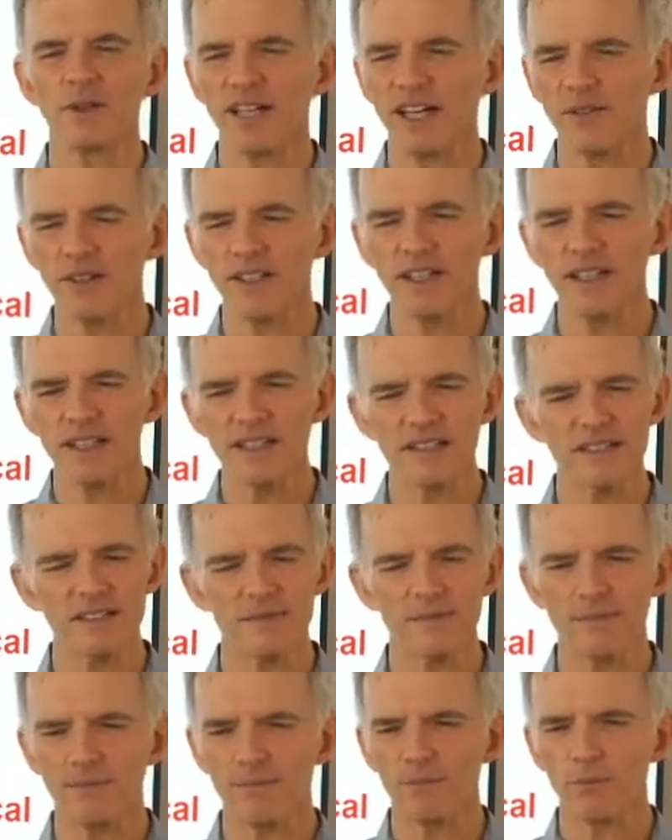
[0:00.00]
whatever it
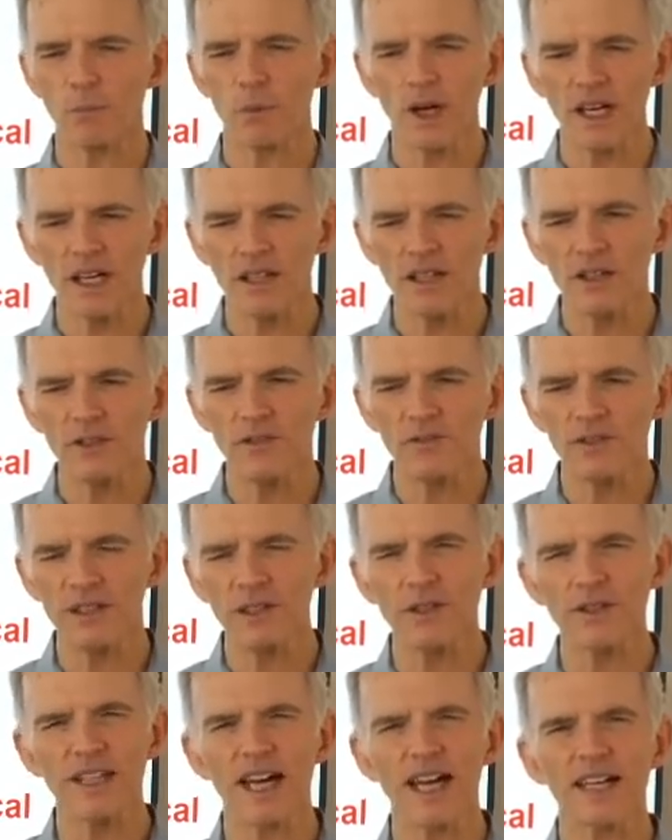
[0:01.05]
is, where do you
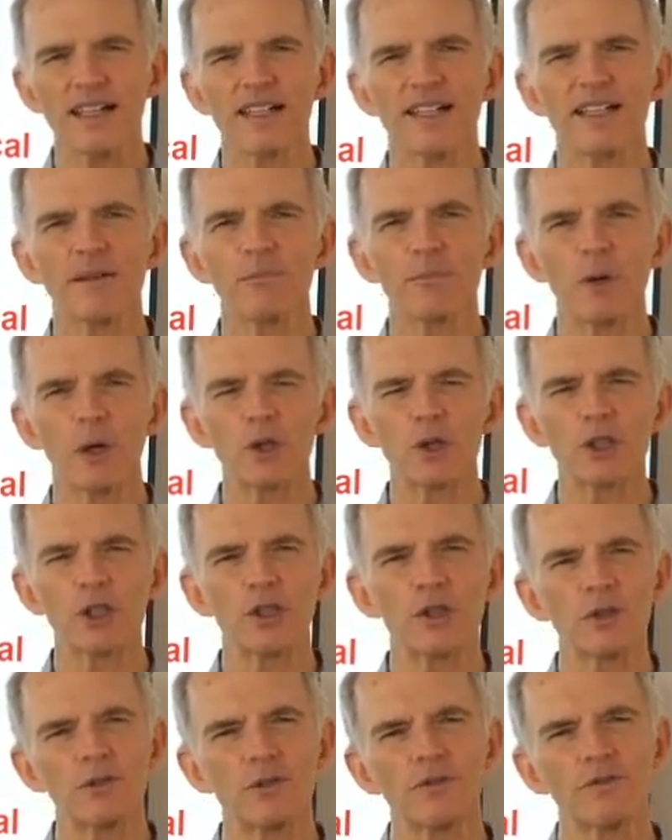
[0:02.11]
feel that
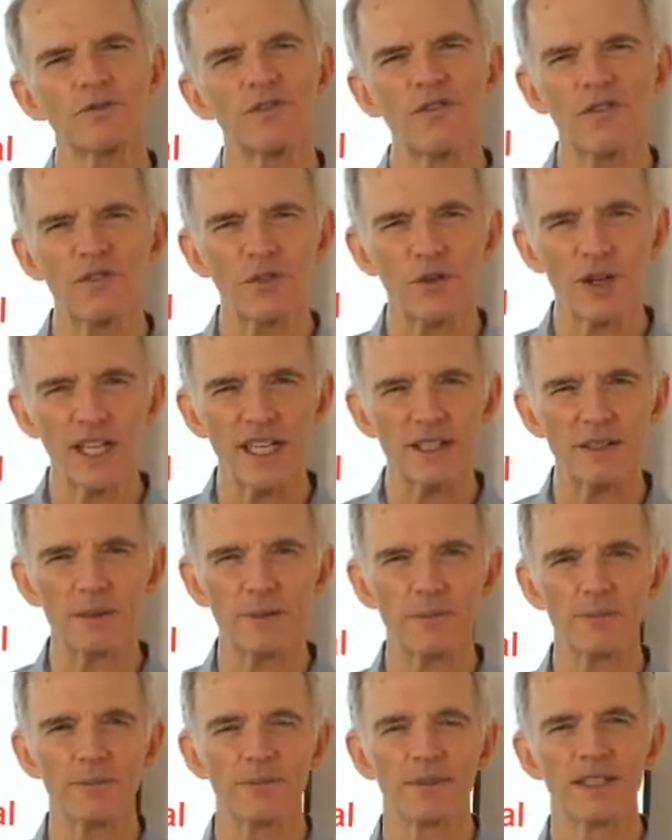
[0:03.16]
emotional
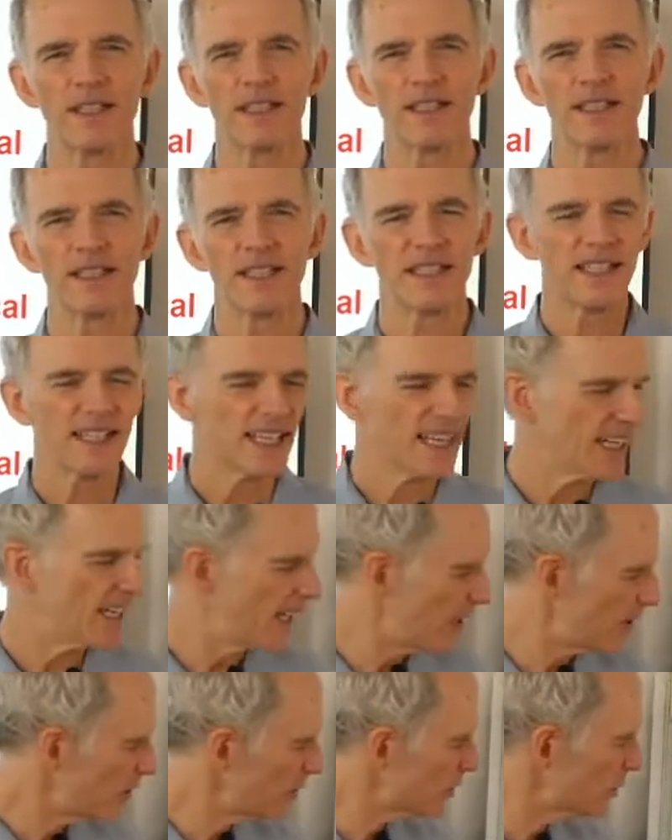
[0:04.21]
freedom? And
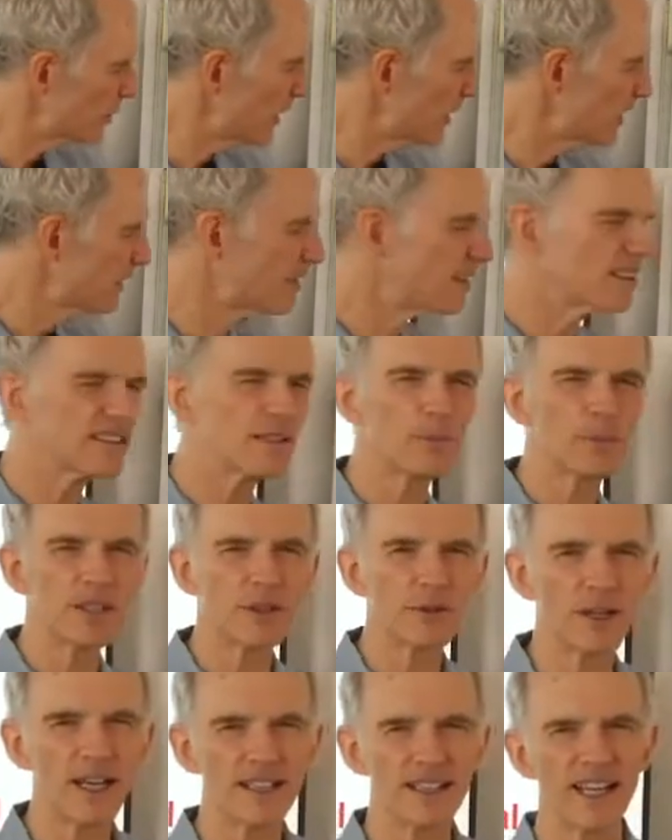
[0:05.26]
how do you create a
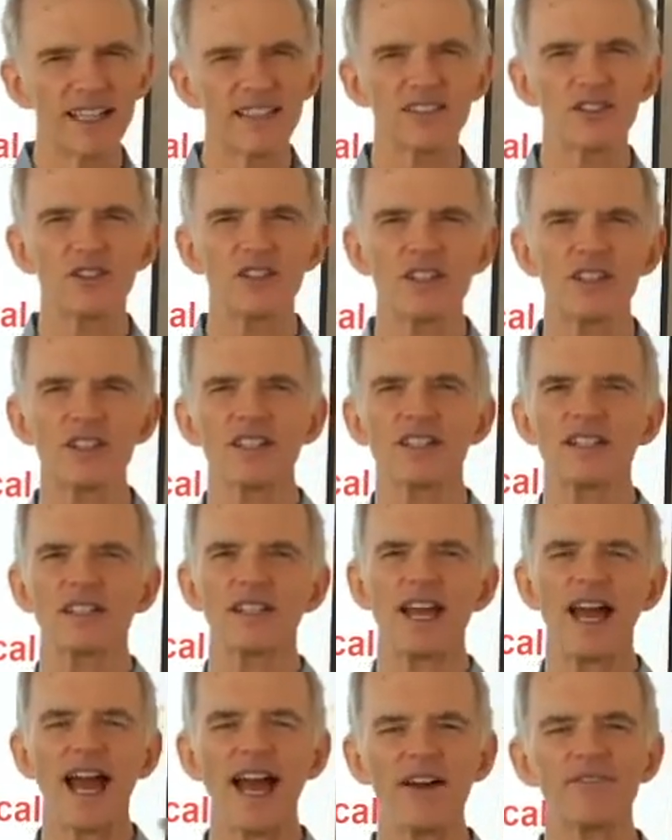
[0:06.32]
discipline around that so that you
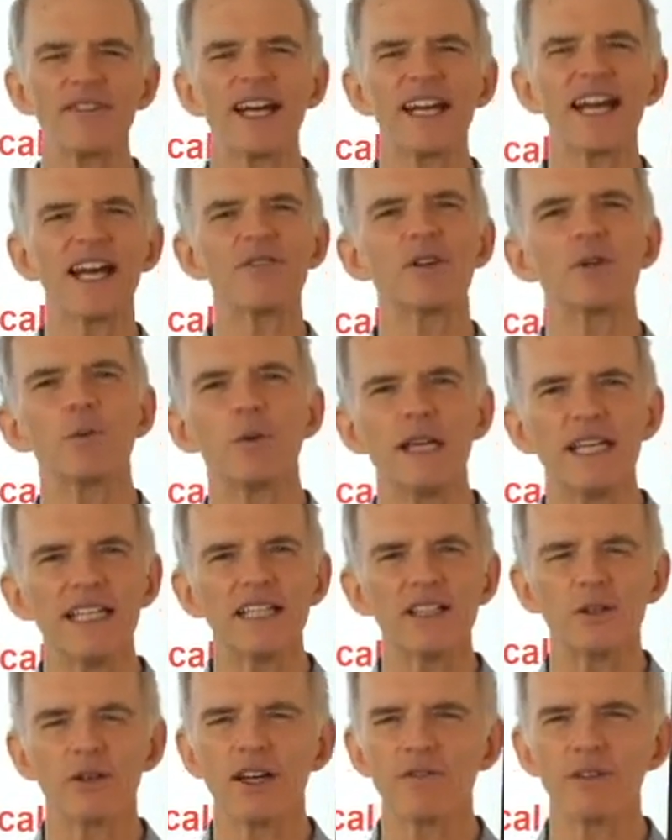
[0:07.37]
can have that every
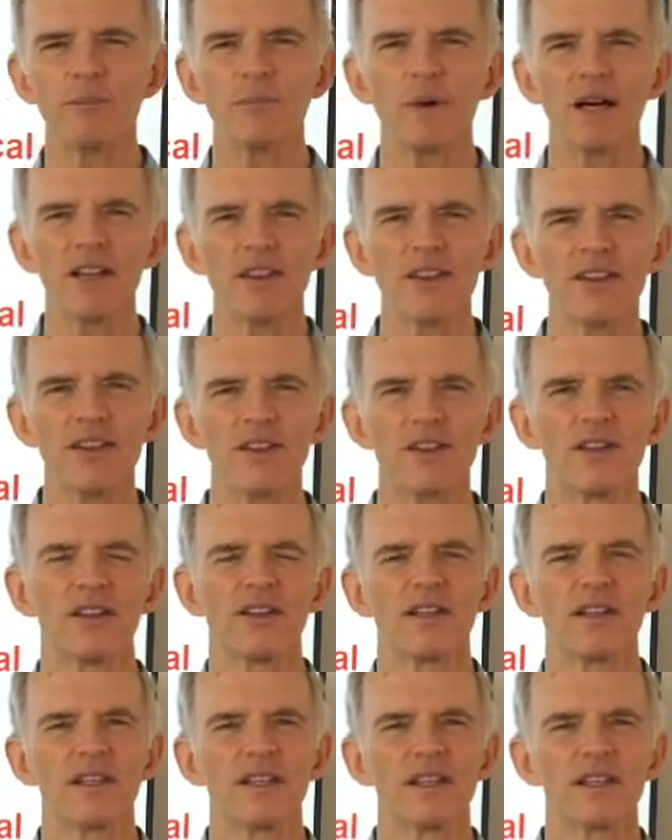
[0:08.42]
week or every month?
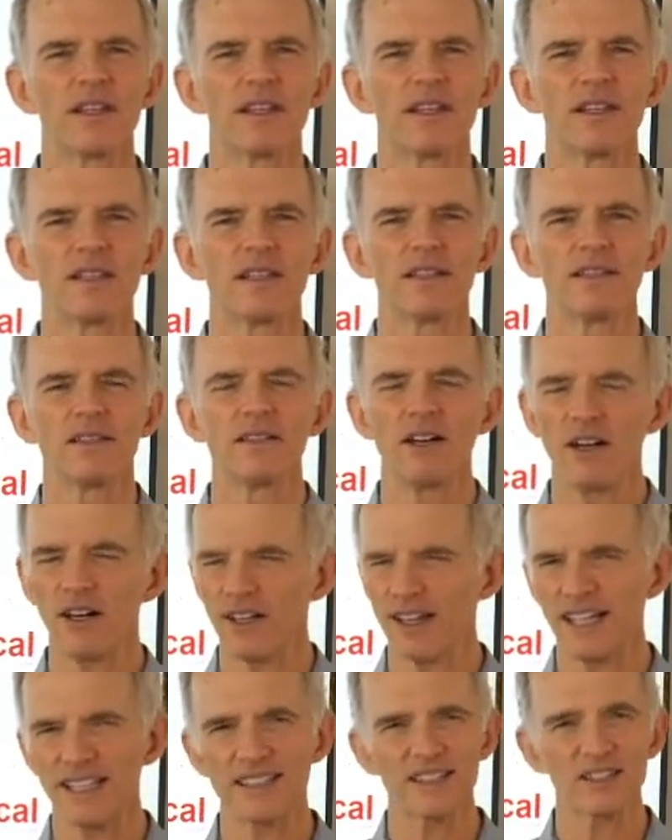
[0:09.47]

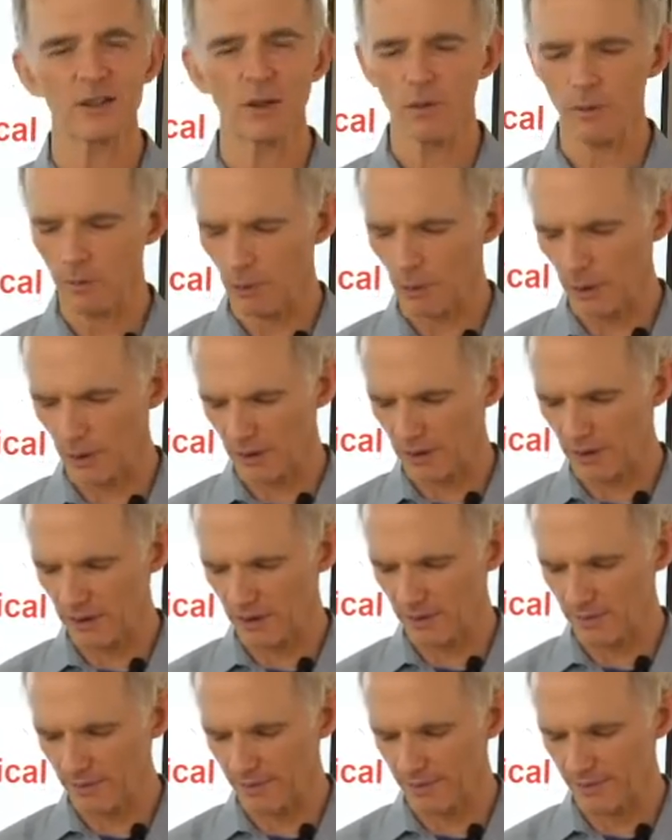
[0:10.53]
Oh, that's so
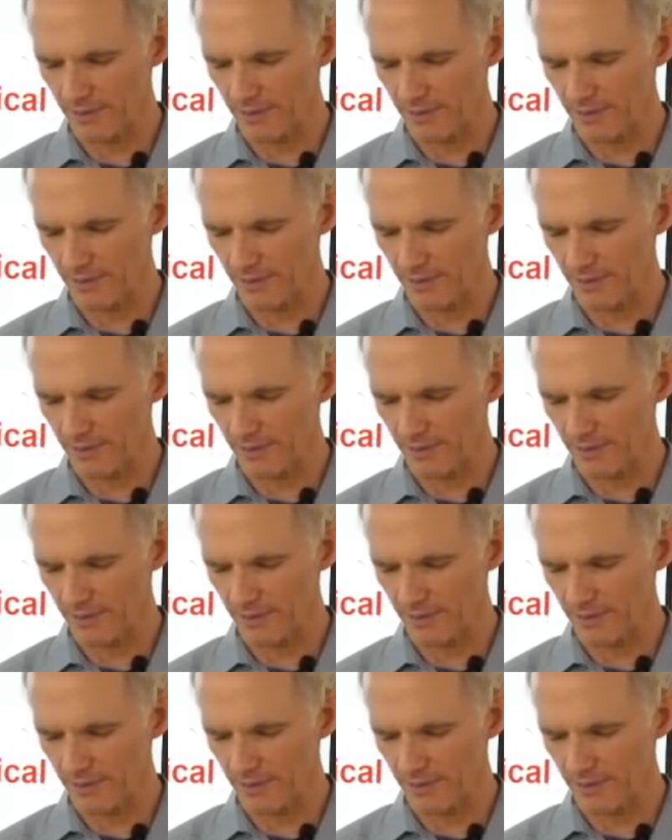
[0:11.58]
important.